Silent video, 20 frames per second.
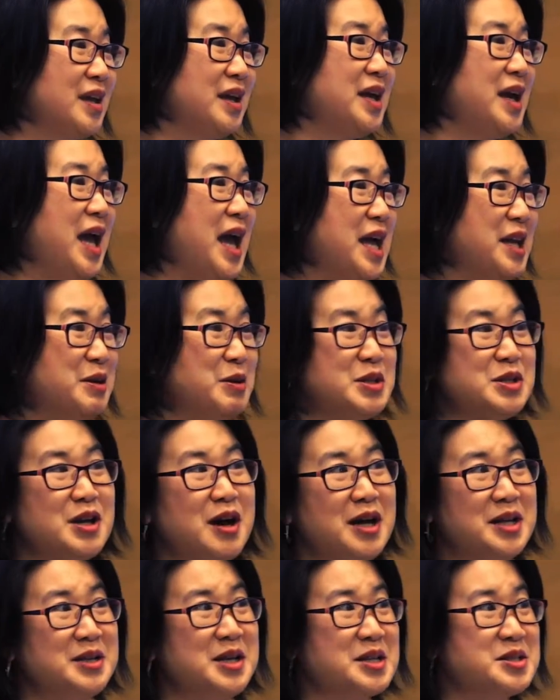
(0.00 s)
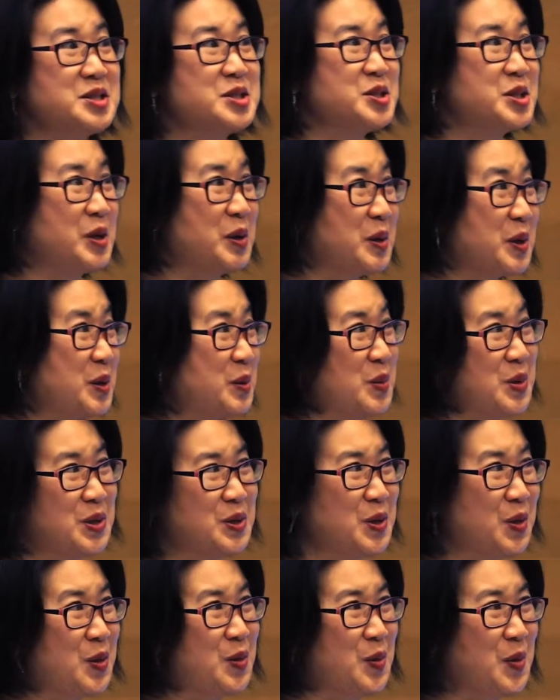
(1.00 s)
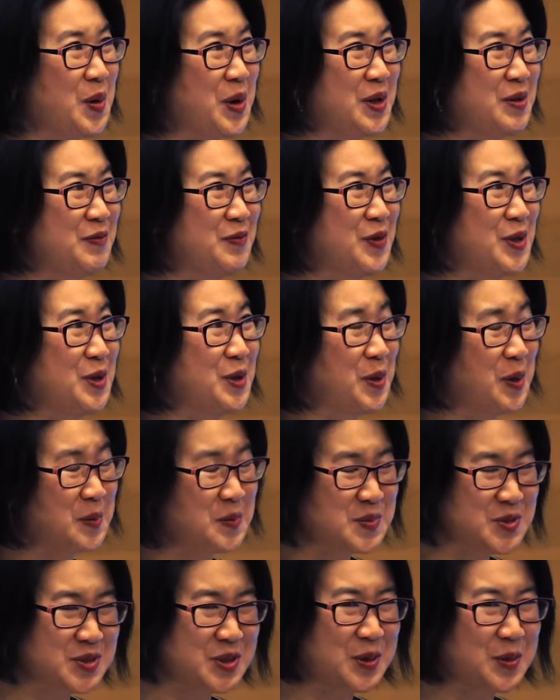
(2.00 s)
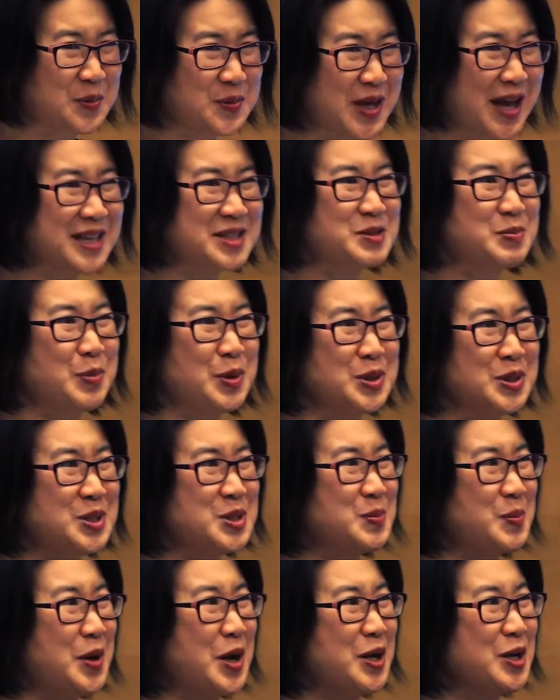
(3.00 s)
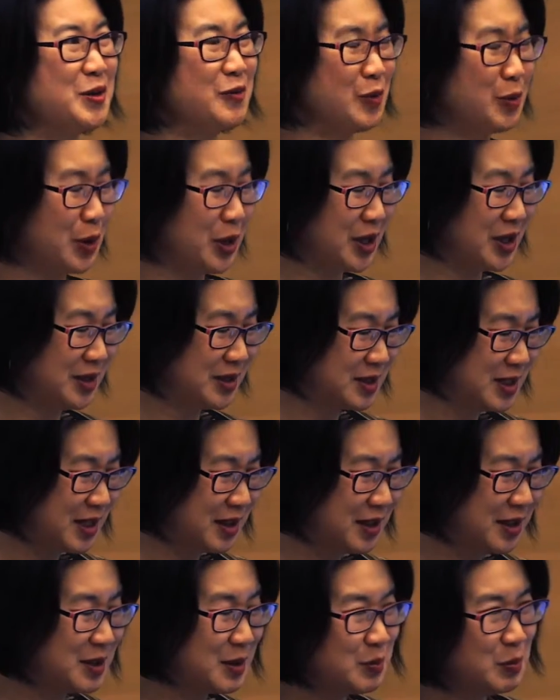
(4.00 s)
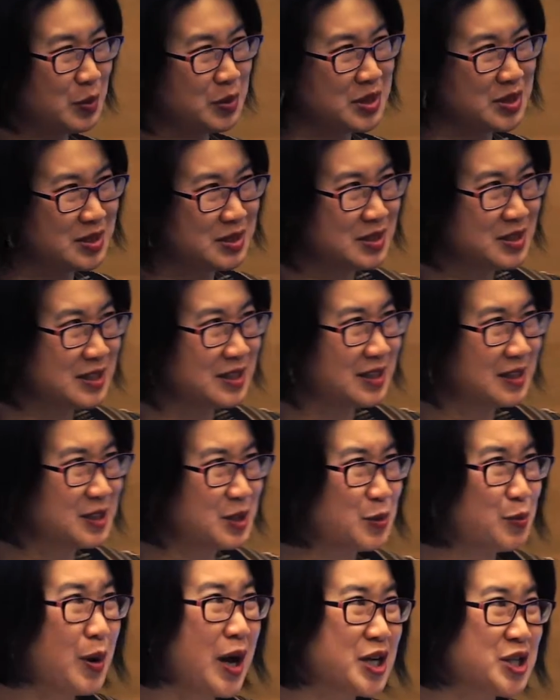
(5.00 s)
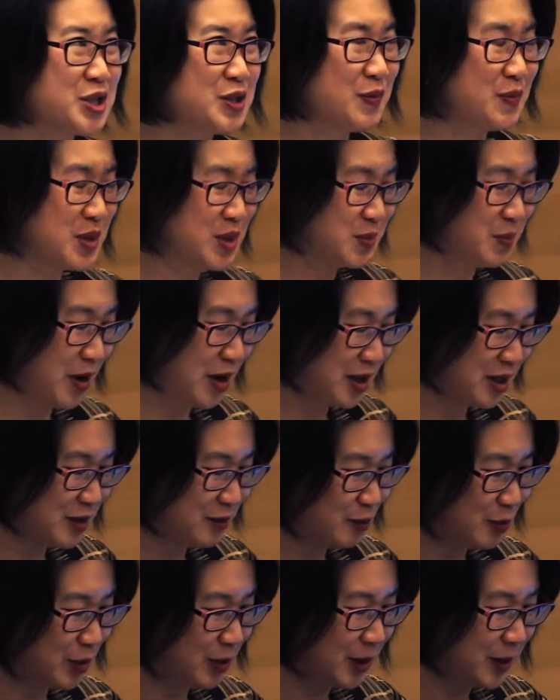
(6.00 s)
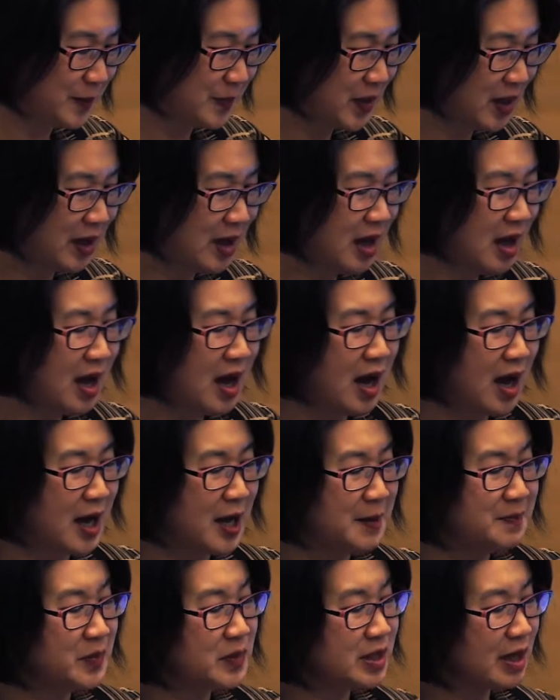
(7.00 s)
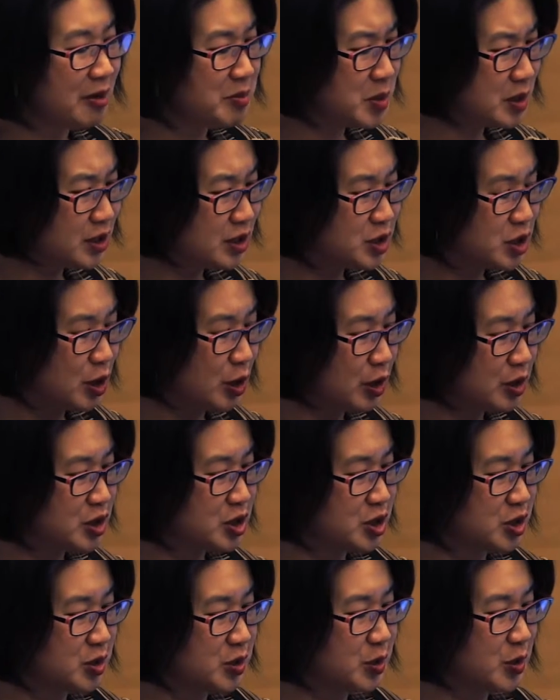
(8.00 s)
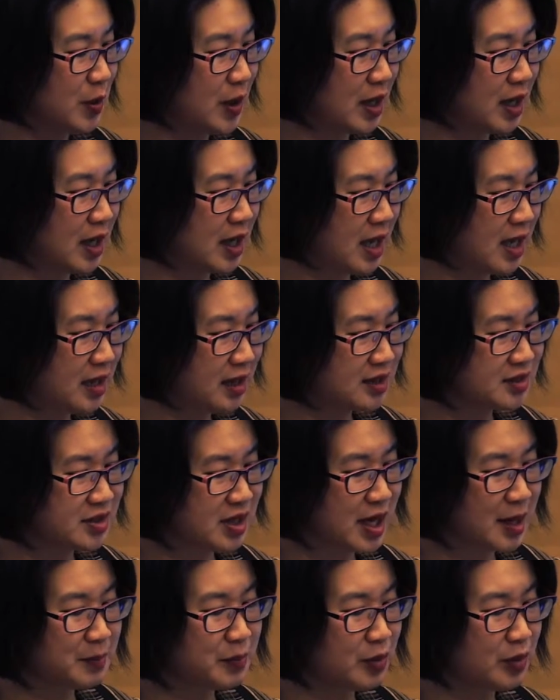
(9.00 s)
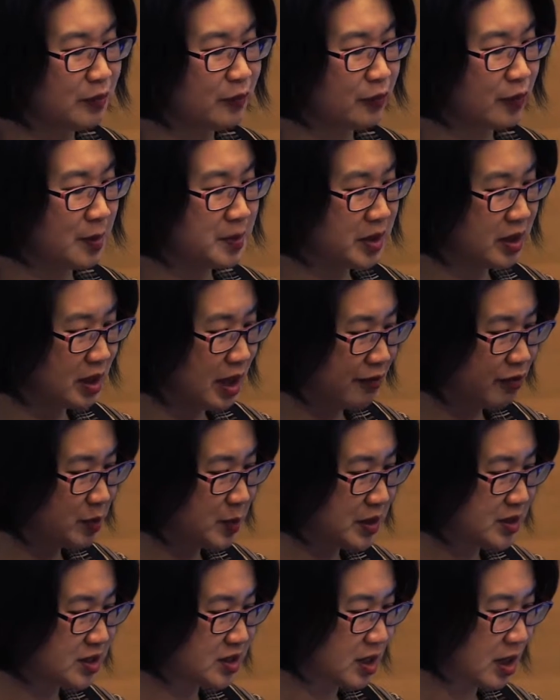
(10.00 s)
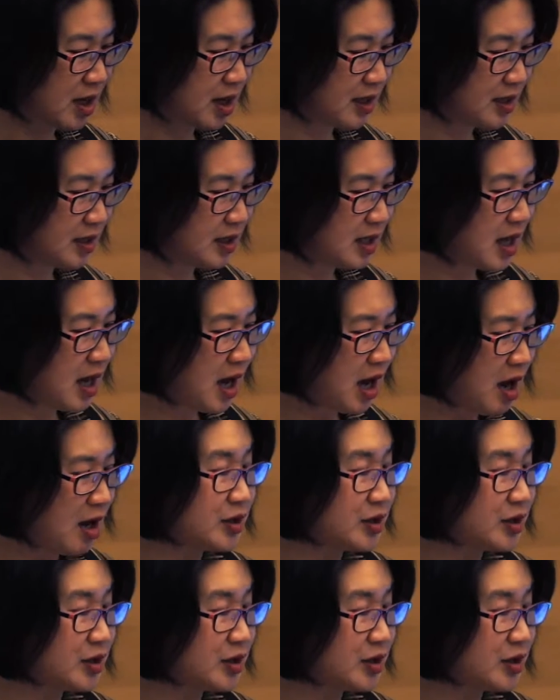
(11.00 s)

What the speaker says: And not necessarily with an authority figure. So that's what this body of work, the direction of this body of work. Now I'm going to turn to an example from the government side. I'll